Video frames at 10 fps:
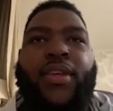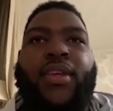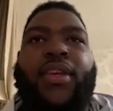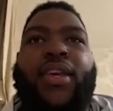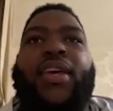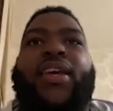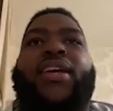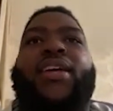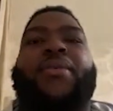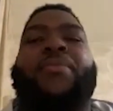Yeah.
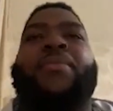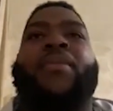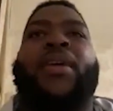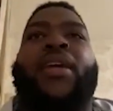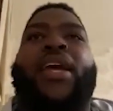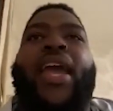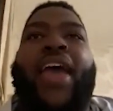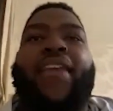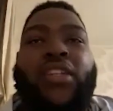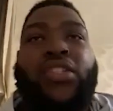
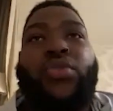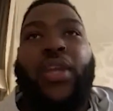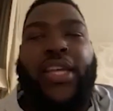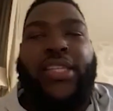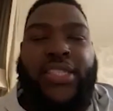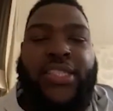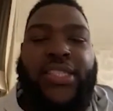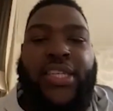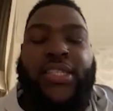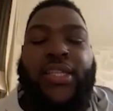After the 2018
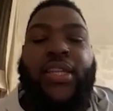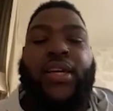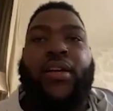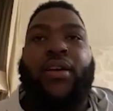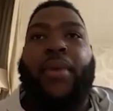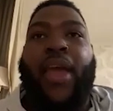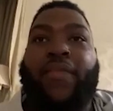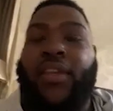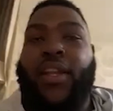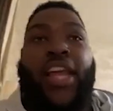season,
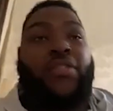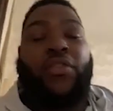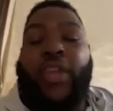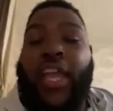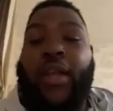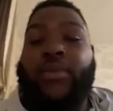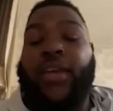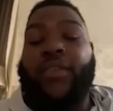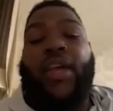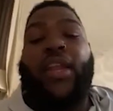after the last few games,
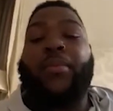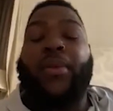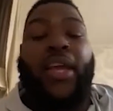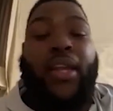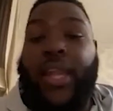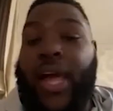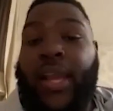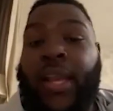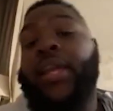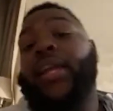after I didn't played a
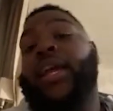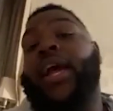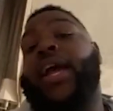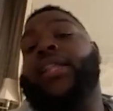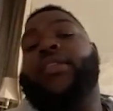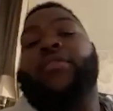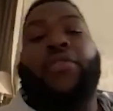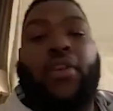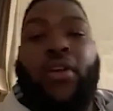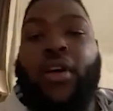lot, got
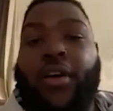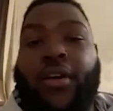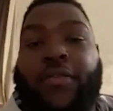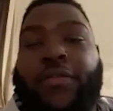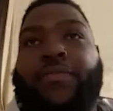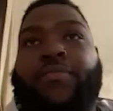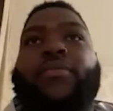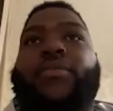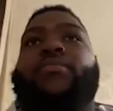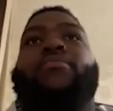
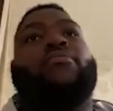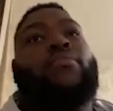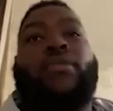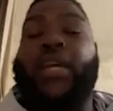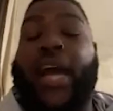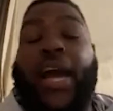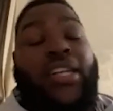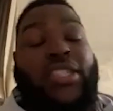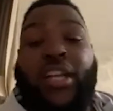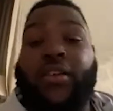the
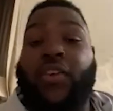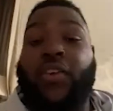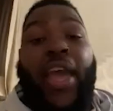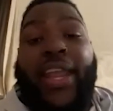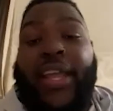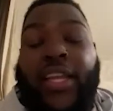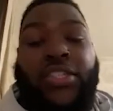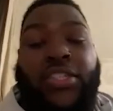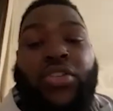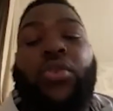college level at
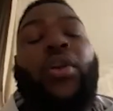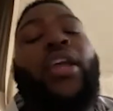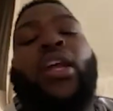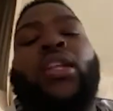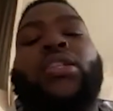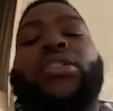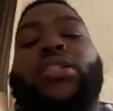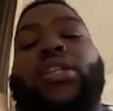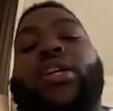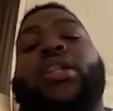LSU and
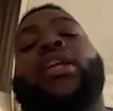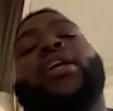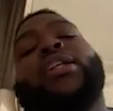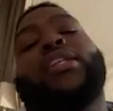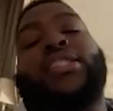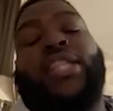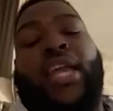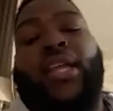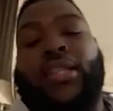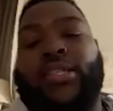understood
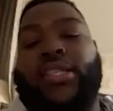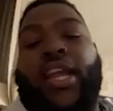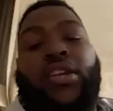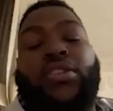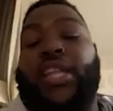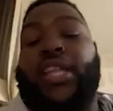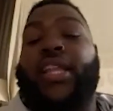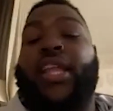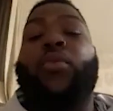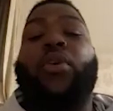the standards that
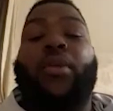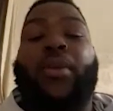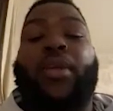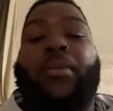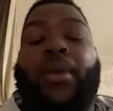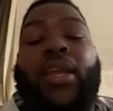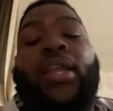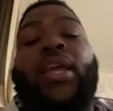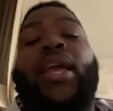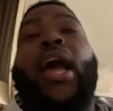they wanted me to meet.
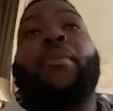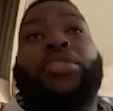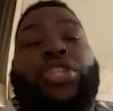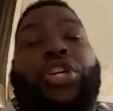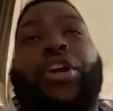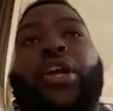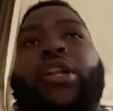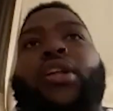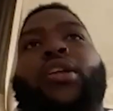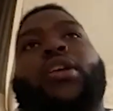I
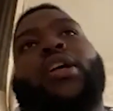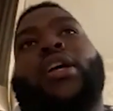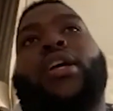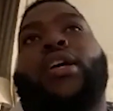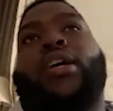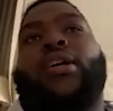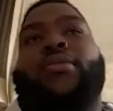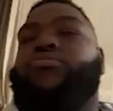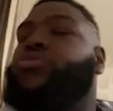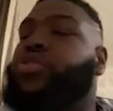matured
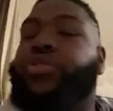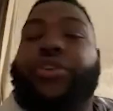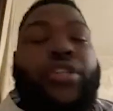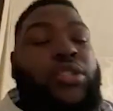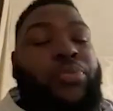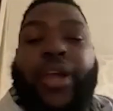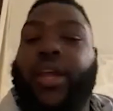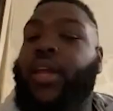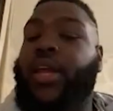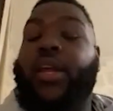during the
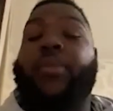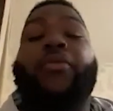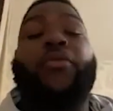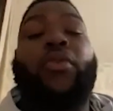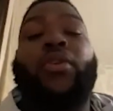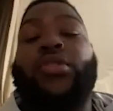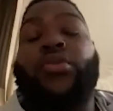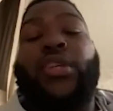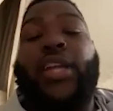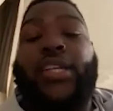spring and before the
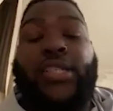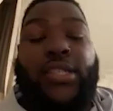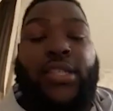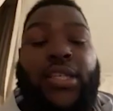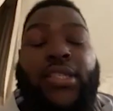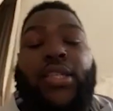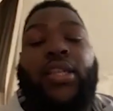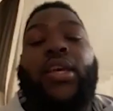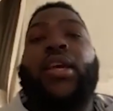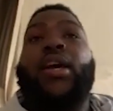2019
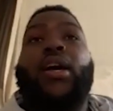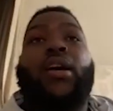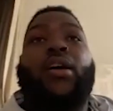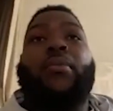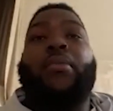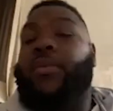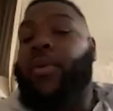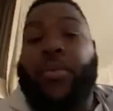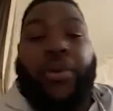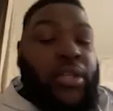season. Me and
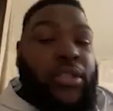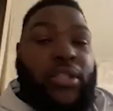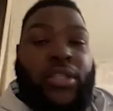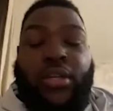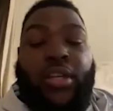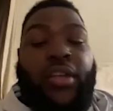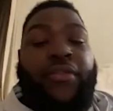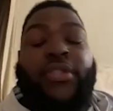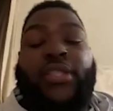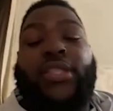my brothers on the
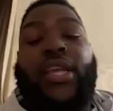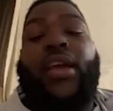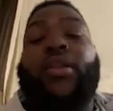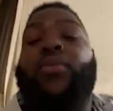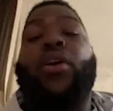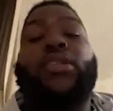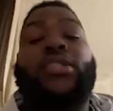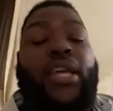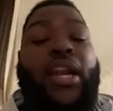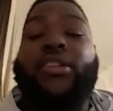defensive side, we all
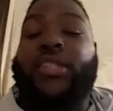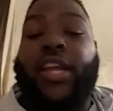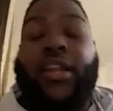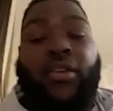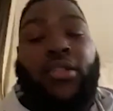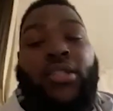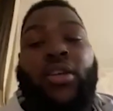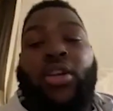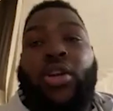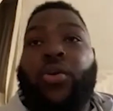set our standards.
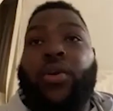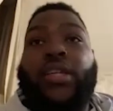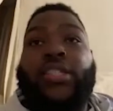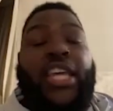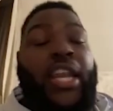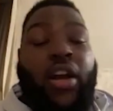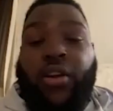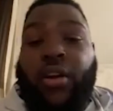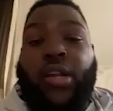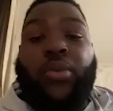We all set our
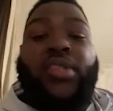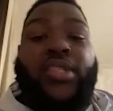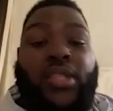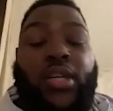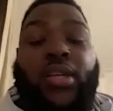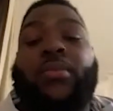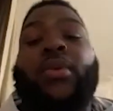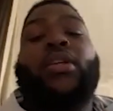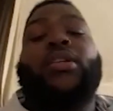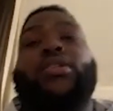ground and we stood them.
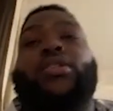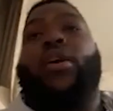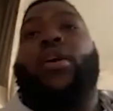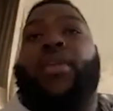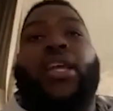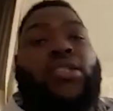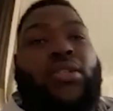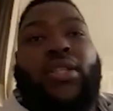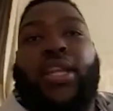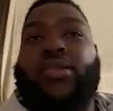So, I mean,
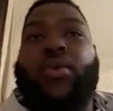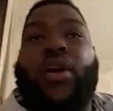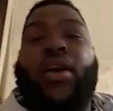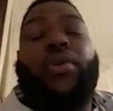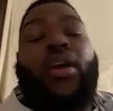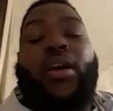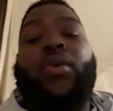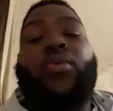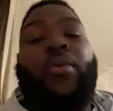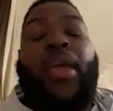that's why we
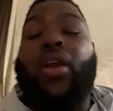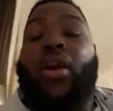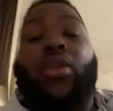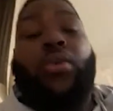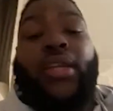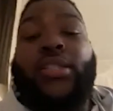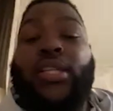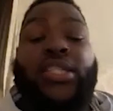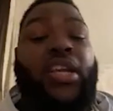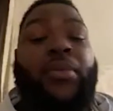made it all the way to the
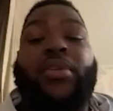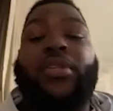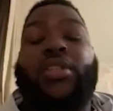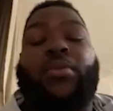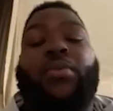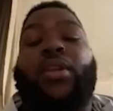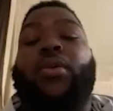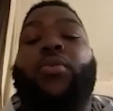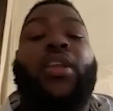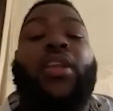championship and
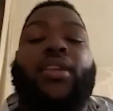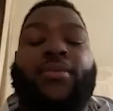won it.